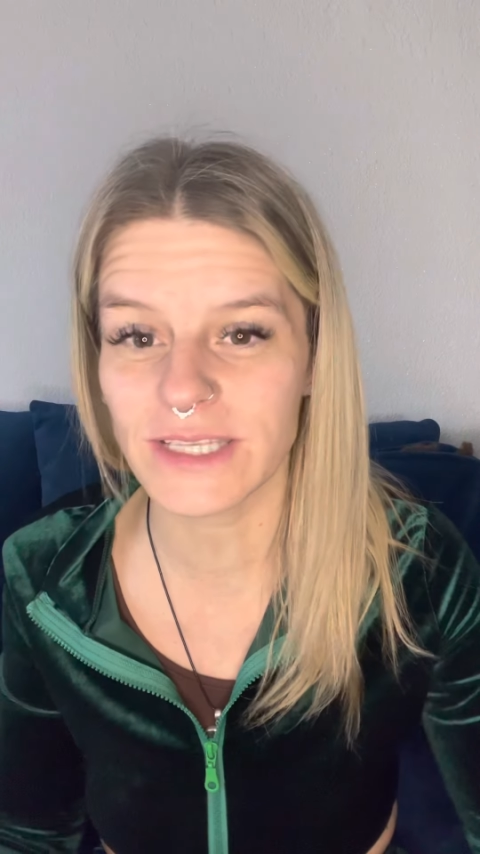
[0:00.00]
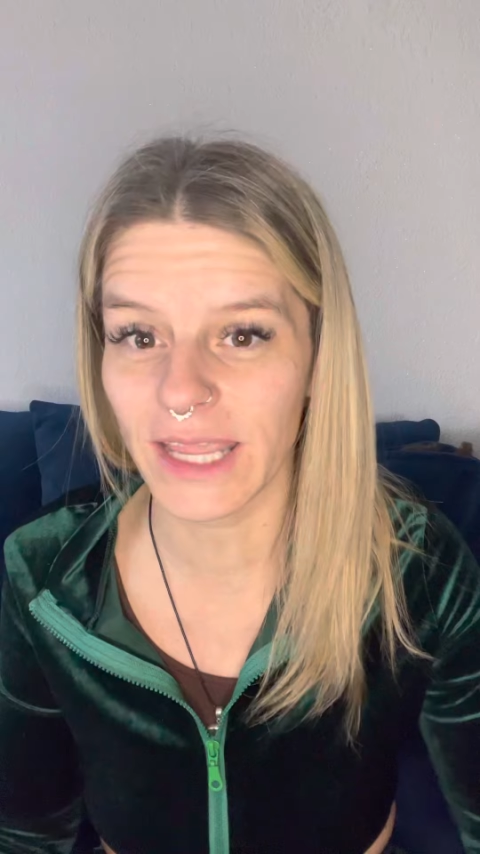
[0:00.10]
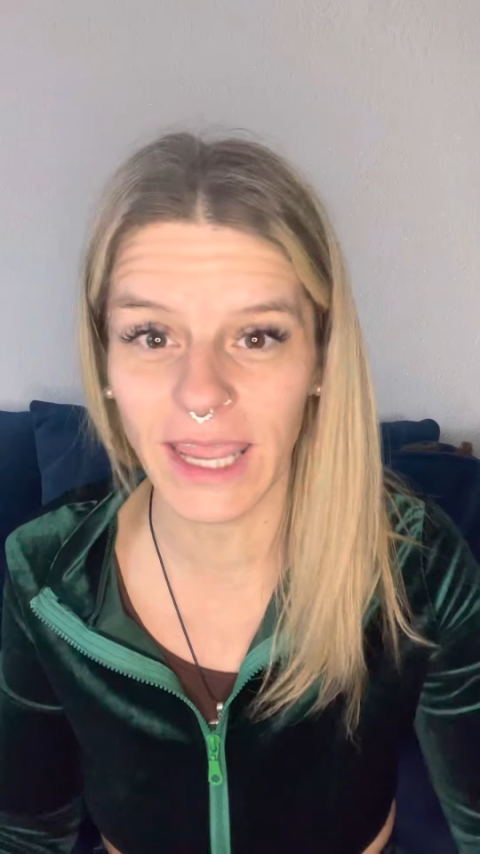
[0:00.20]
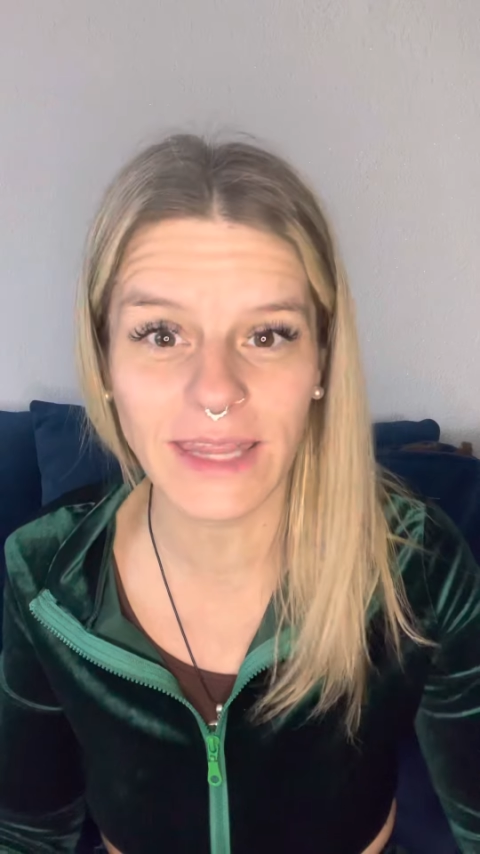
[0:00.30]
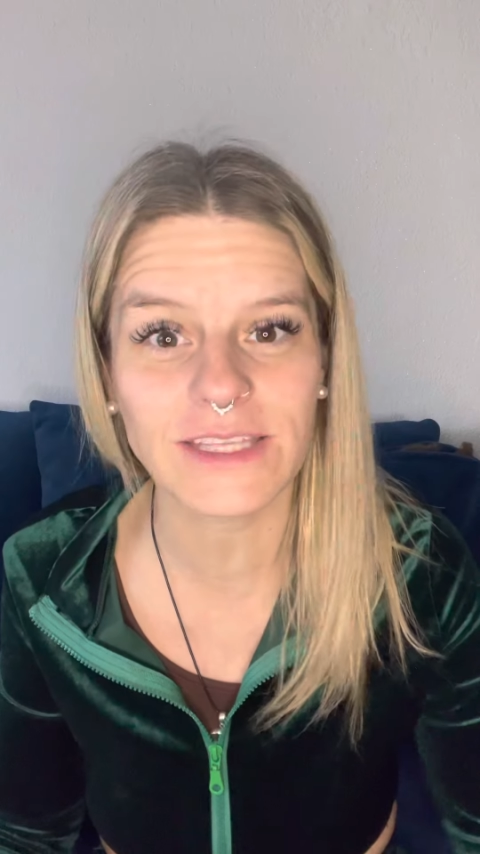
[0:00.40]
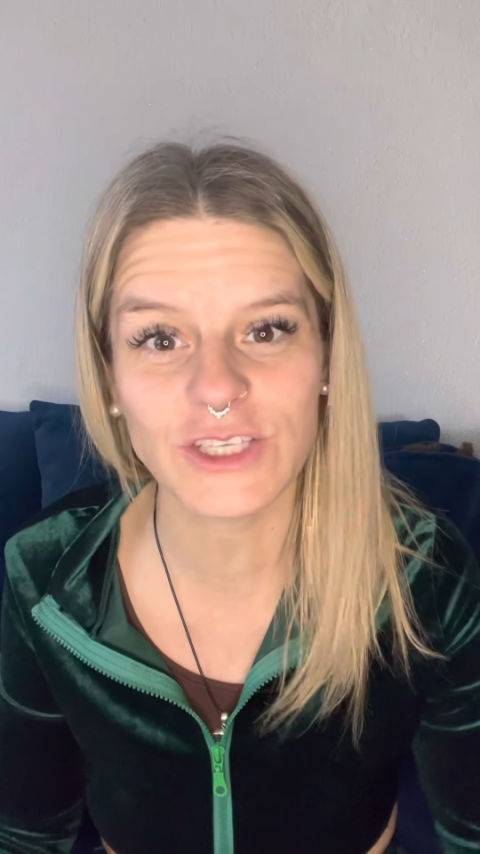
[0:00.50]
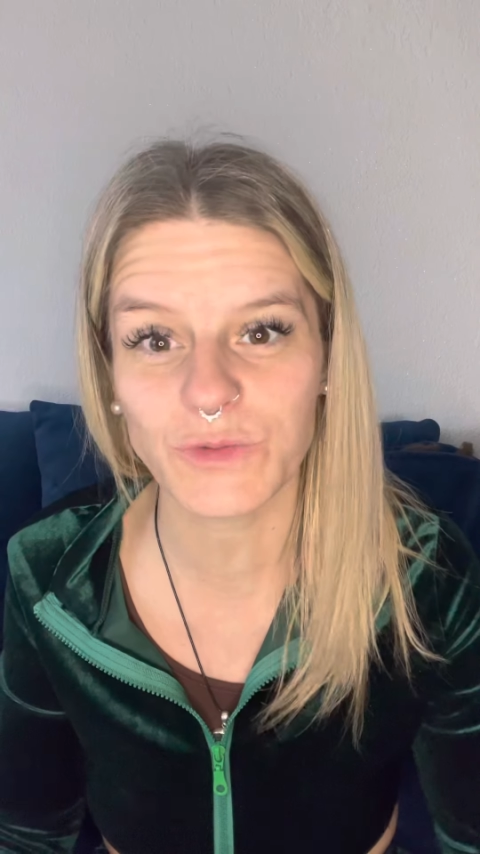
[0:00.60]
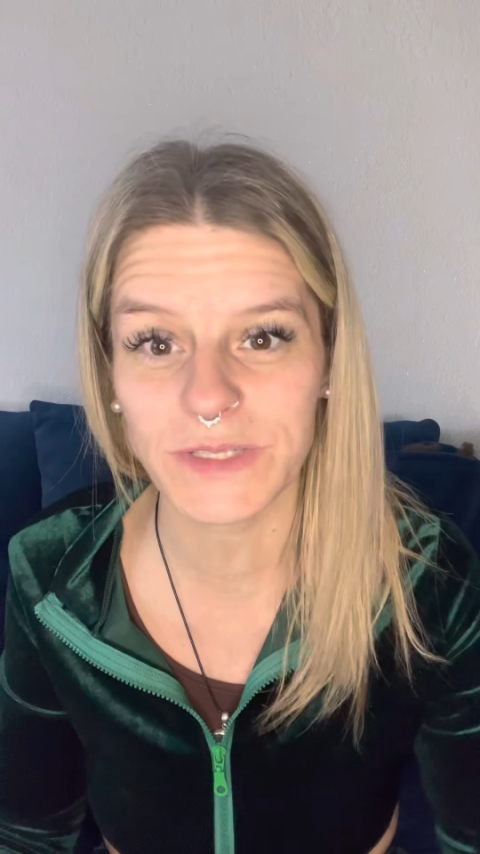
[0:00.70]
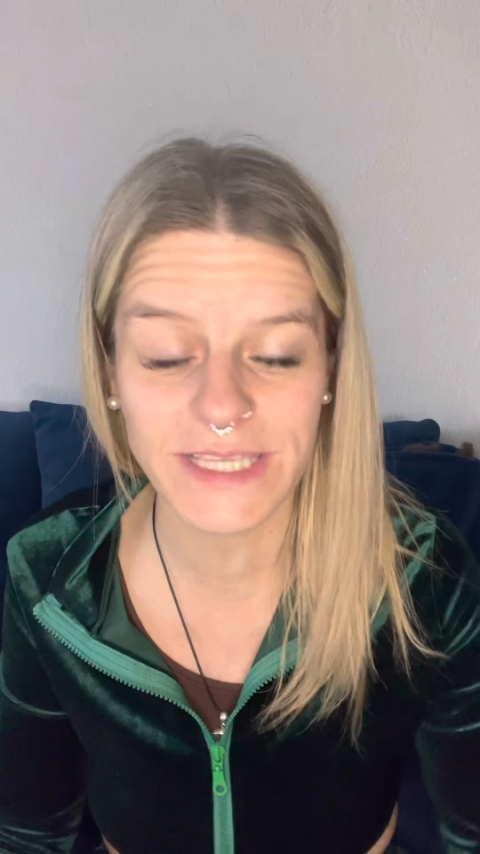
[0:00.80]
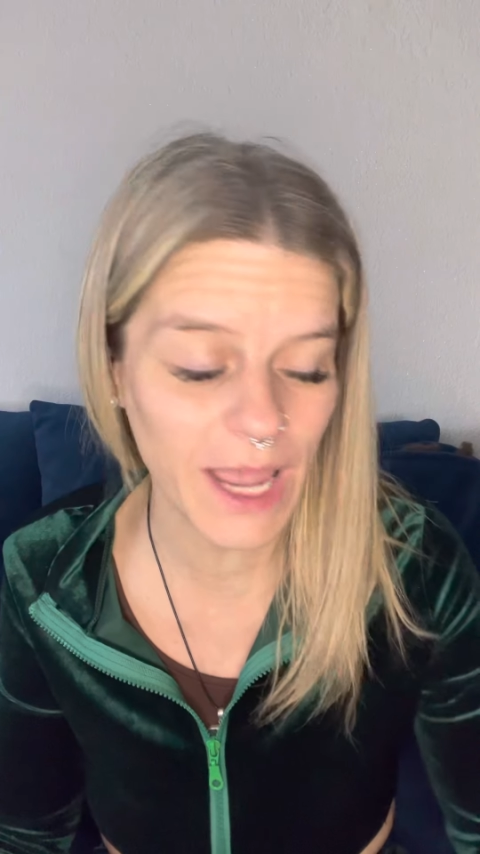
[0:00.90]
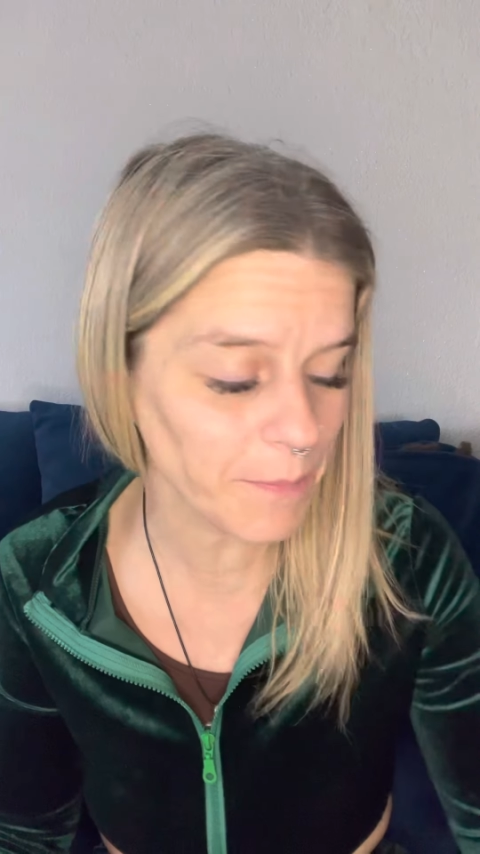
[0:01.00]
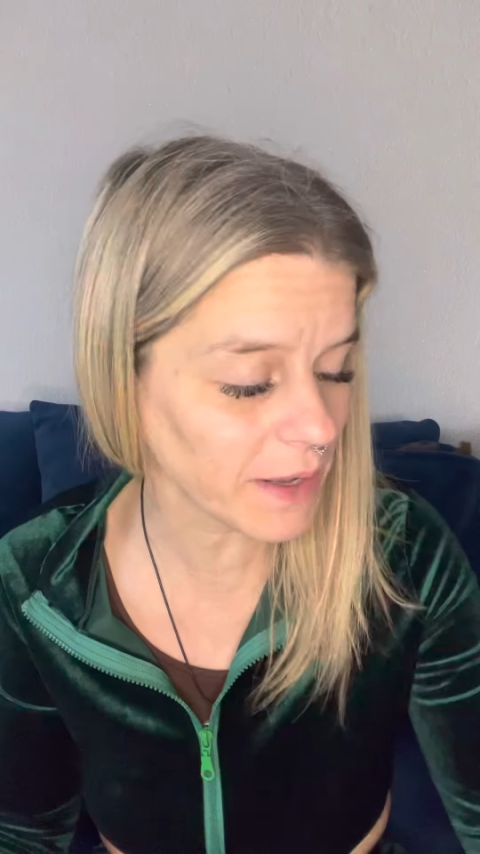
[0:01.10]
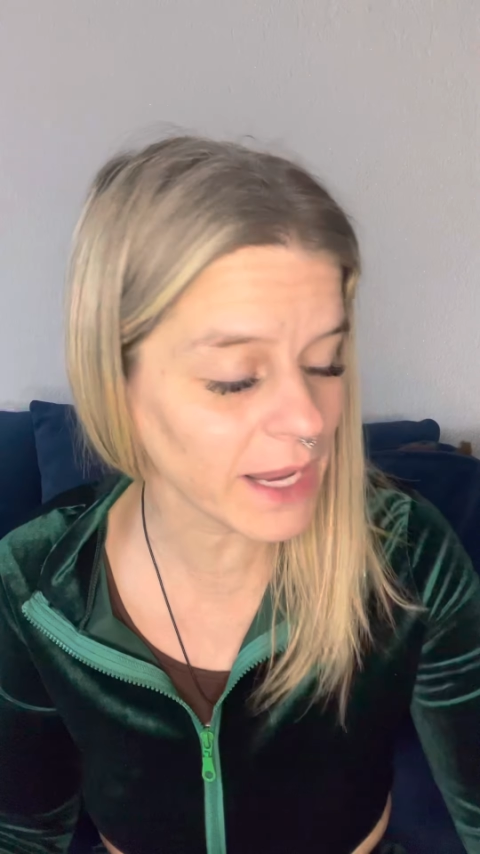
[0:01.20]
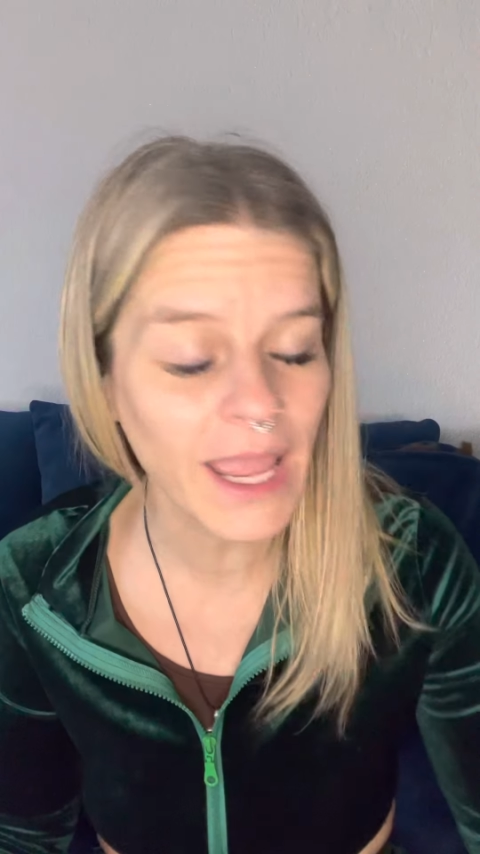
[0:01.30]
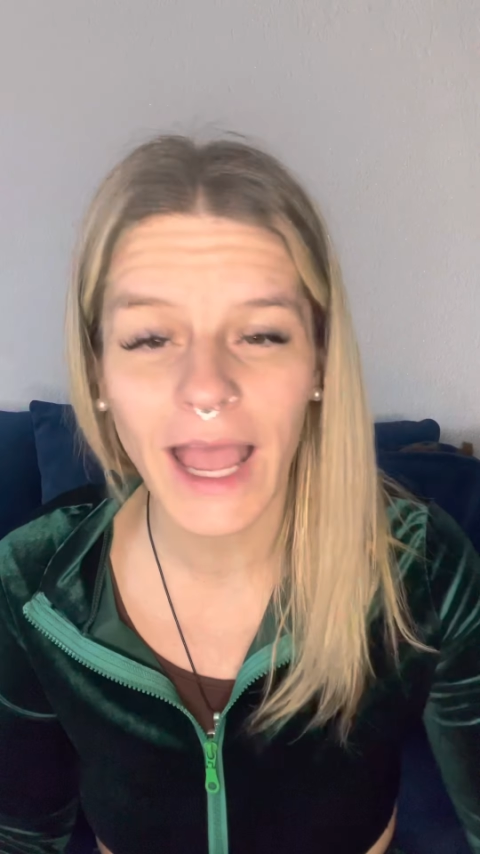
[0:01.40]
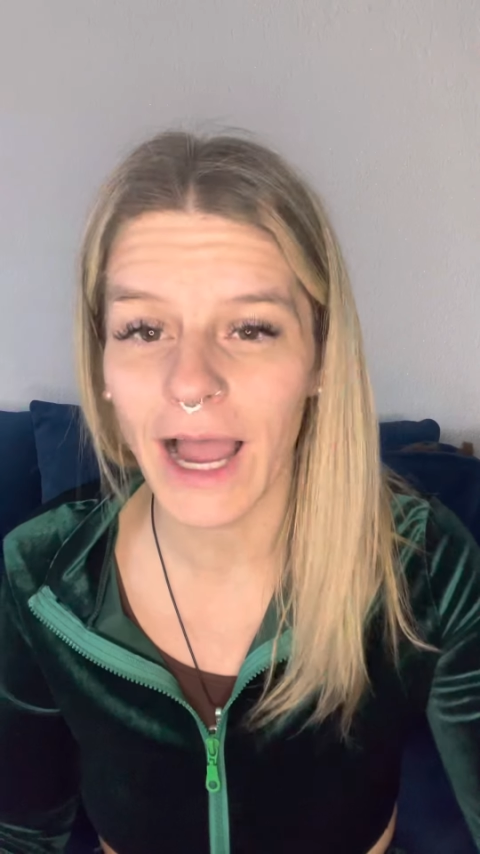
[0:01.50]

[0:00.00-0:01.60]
like hey this is what's happening